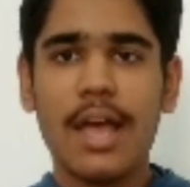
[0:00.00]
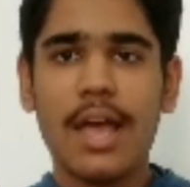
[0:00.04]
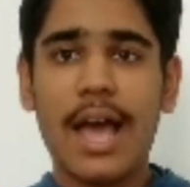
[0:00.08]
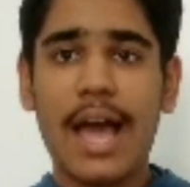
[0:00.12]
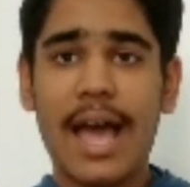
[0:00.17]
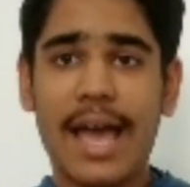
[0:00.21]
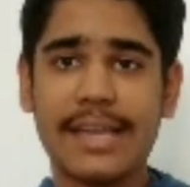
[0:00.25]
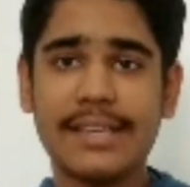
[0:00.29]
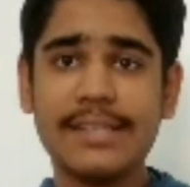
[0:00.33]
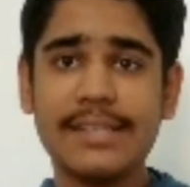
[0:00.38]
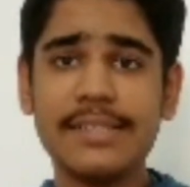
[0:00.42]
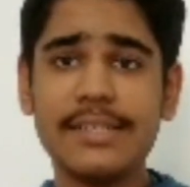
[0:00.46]

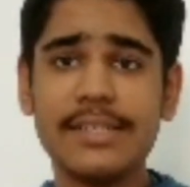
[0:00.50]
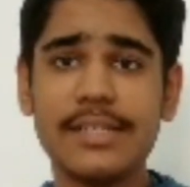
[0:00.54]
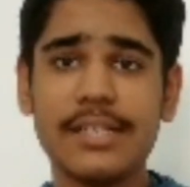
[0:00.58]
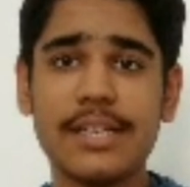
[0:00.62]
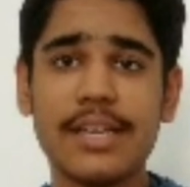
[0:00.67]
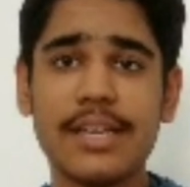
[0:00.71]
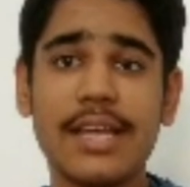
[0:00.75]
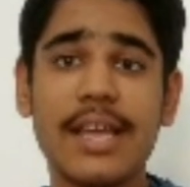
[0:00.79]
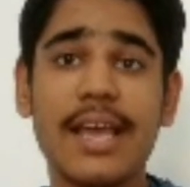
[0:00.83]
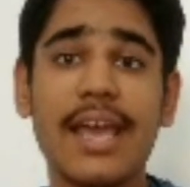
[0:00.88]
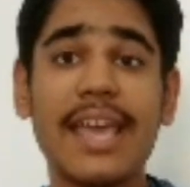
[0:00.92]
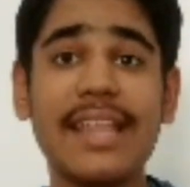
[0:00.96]
and
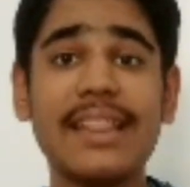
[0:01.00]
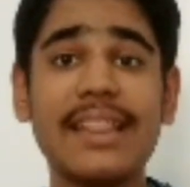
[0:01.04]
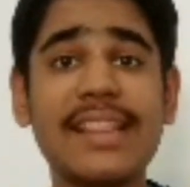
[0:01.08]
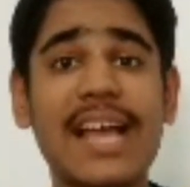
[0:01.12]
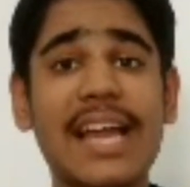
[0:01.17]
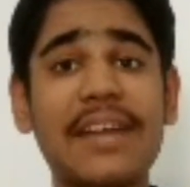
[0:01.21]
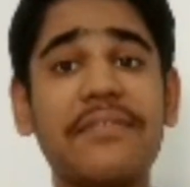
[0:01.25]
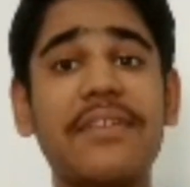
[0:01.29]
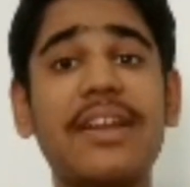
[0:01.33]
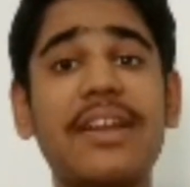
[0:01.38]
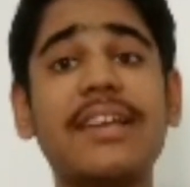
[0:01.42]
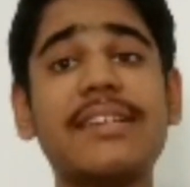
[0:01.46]
in
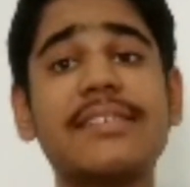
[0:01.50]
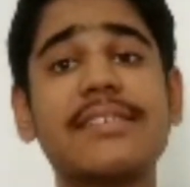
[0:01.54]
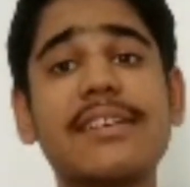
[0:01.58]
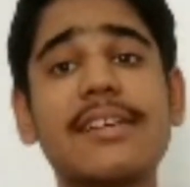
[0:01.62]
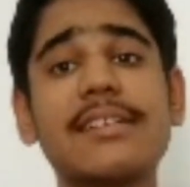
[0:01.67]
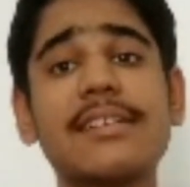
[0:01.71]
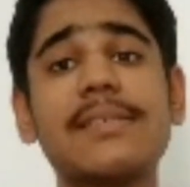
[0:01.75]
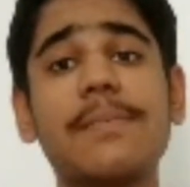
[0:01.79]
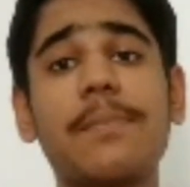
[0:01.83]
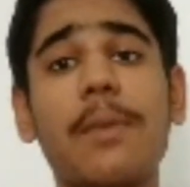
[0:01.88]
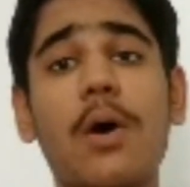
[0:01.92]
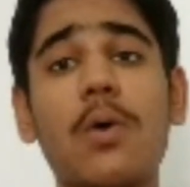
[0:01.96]
that we'll
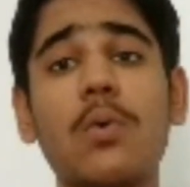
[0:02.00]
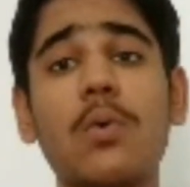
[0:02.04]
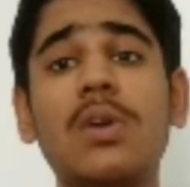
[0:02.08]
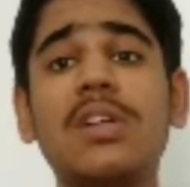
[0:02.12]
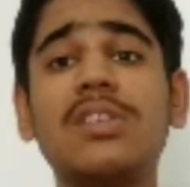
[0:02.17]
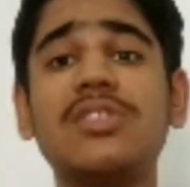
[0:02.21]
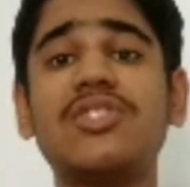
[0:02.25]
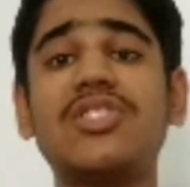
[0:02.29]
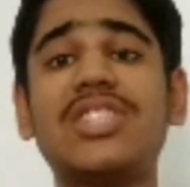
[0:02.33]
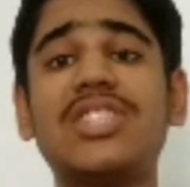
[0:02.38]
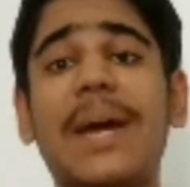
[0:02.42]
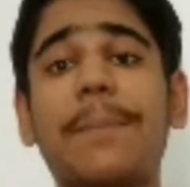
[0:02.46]
discuss
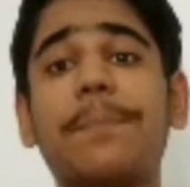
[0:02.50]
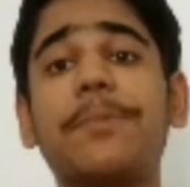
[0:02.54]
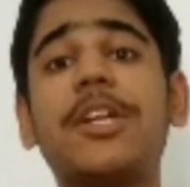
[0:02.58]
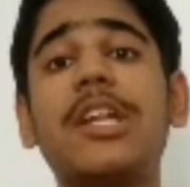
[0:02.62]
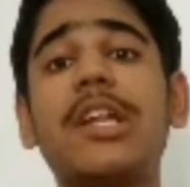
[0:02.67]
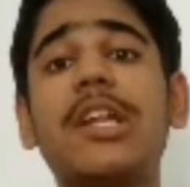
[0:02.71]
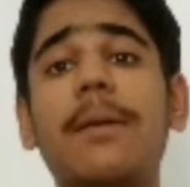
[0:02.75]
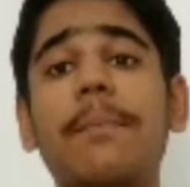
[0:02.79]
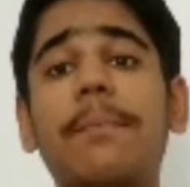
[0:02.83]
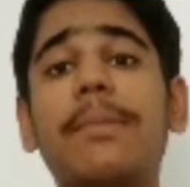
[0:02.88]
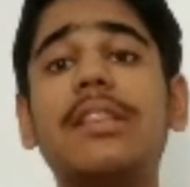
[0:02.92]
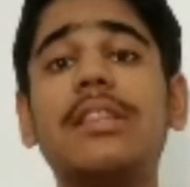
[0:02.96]
about chapter
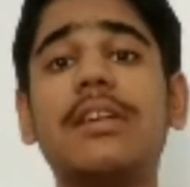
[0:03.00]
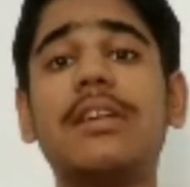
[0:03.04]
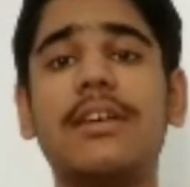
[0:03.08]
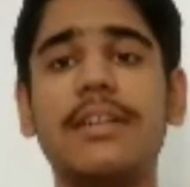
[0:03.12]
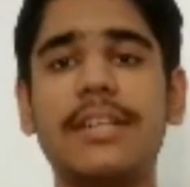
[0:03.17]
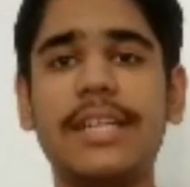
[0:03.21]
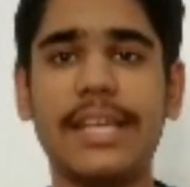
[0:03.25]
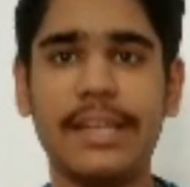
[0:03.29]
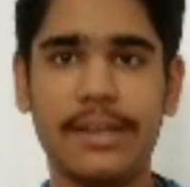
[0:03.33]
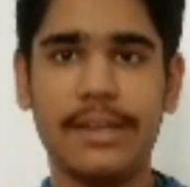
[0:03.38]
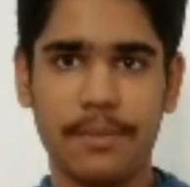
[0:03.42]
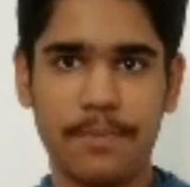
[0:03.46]
number
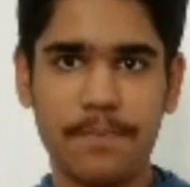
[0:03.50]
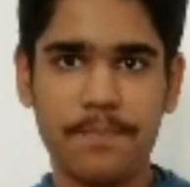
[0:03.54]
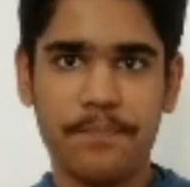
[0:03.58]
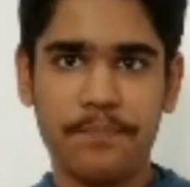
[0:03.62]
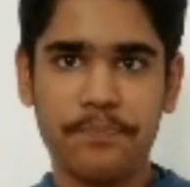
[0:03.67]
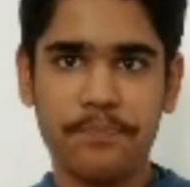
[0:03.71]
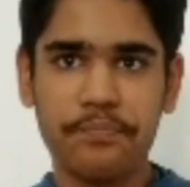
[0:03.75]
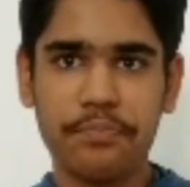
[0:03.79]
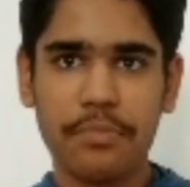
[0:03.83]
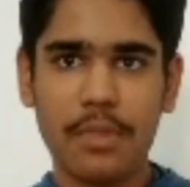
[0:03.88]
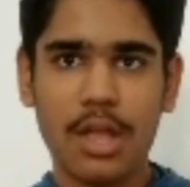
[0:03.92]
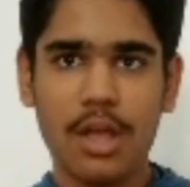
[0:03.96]
13
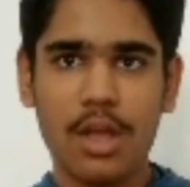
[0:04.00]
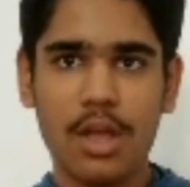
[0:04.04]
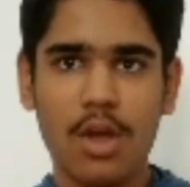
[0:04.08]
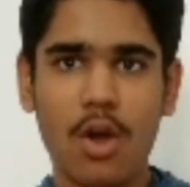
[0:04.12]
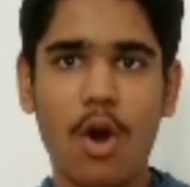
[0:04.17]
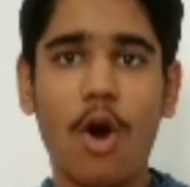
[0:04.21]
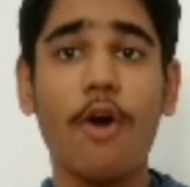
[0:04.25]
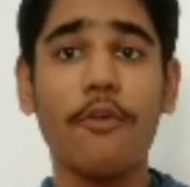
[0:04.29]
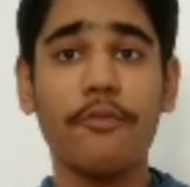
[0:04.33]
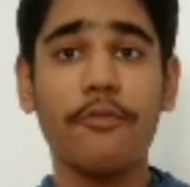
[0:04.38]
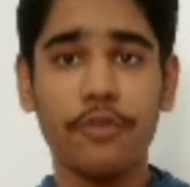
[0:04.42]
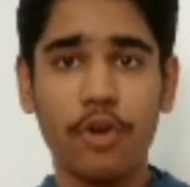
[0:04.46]

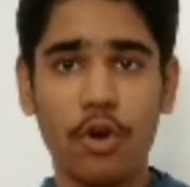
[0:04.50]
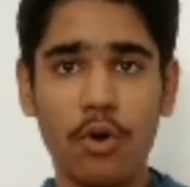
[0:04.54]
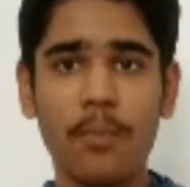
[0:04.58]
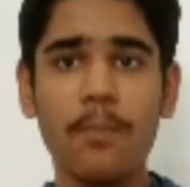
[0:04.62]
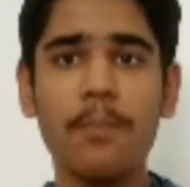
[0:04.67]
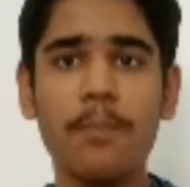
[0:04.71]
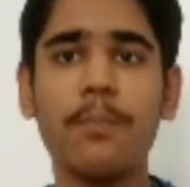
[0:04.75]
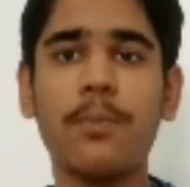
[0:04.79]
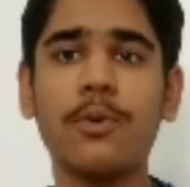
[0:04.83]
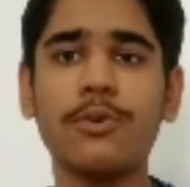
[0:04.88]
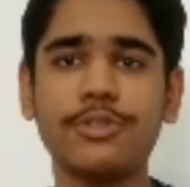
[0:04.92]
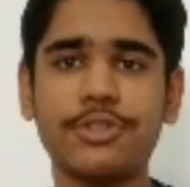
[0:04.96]
of
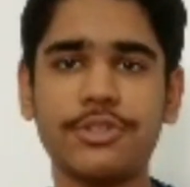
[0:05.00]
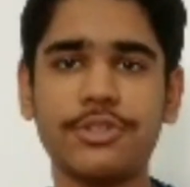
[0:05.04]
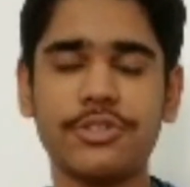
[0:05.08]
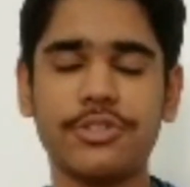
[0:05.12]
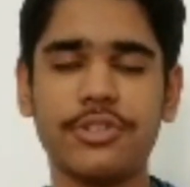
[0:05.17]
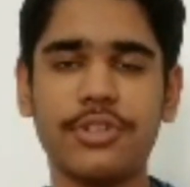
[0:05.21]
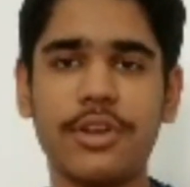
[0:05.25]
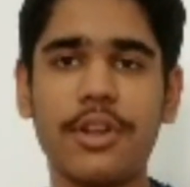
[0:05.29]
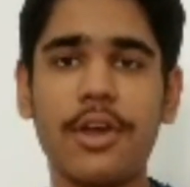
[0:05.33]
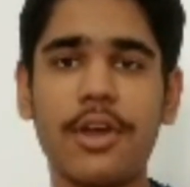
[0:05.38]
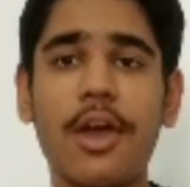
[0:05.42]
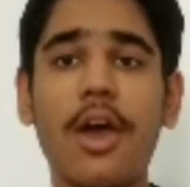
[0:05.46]
your
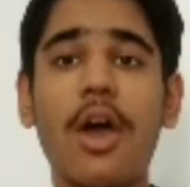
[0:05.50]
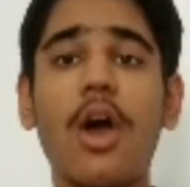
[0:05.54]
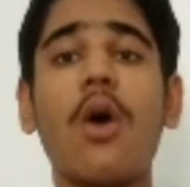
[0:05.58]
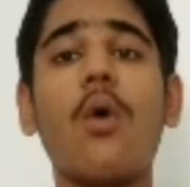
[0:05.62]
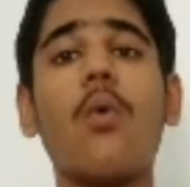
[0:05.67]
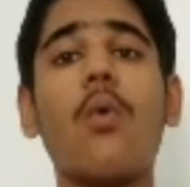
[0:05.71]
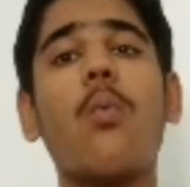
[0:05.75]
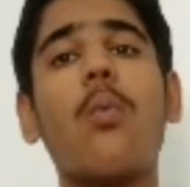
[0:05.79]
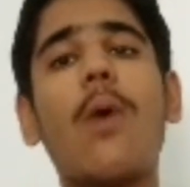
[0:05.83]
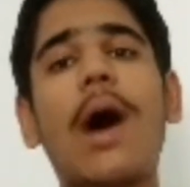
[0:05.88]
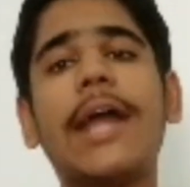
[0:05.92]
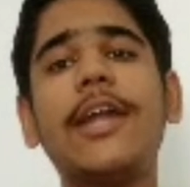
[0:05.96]
portion,
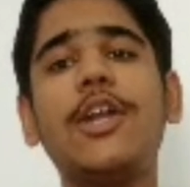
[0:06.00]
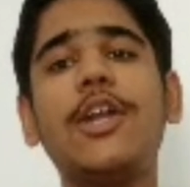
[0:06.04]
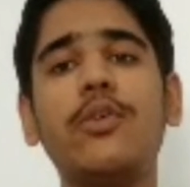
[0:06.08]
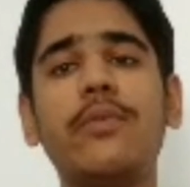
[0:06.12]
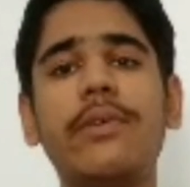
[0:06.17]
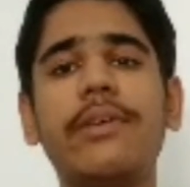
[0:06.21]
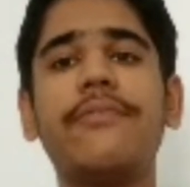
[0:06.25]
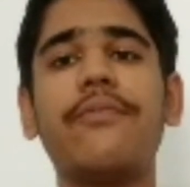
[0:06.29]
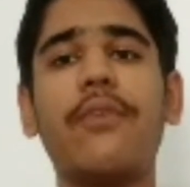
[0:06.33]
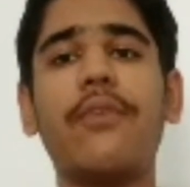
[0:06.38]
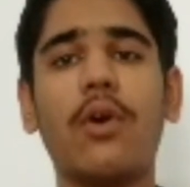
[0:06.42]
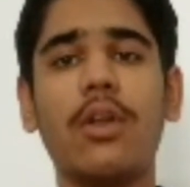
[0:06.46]
Why Do
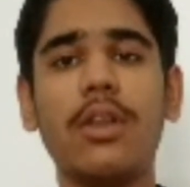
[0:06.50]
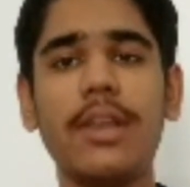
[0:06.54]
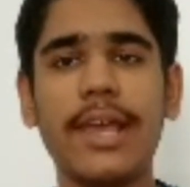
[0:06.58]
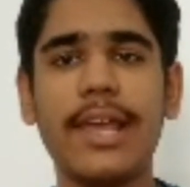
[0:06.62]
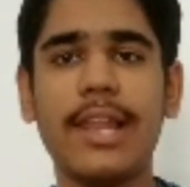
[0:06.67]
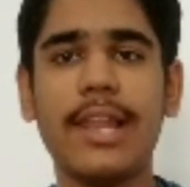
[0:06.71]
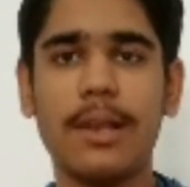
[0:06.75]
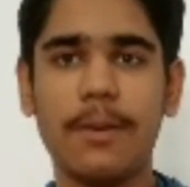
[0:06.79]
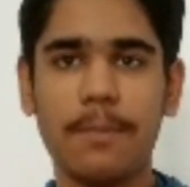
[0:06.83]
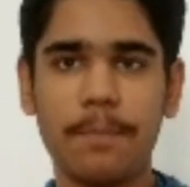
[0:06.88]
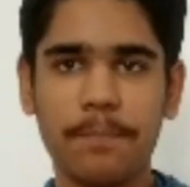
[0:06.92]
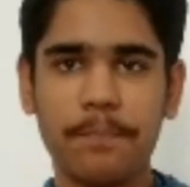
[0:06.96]
We Fall
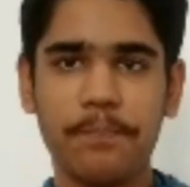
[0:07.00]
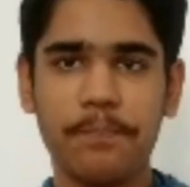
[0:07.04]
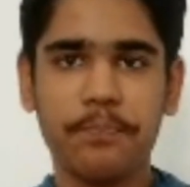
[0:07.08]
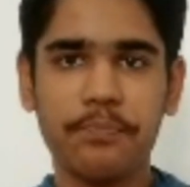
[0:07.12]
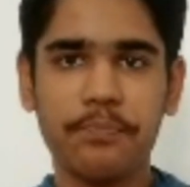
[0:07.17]
Ill?